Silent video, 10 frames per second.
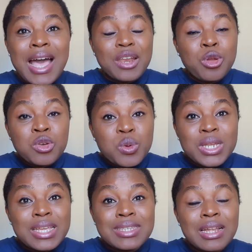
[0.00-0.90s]
and not
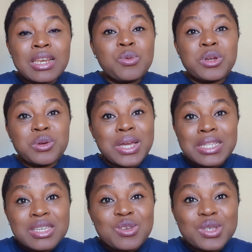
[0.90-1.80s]
knowing exactly what you're
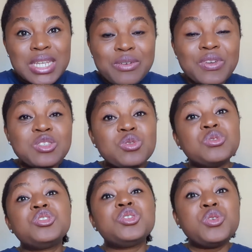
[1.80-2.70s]
getting yourself
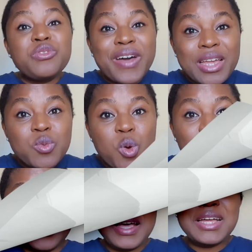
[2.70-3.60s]
into should you find
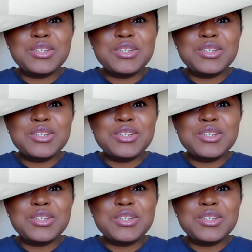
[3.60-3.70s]
one.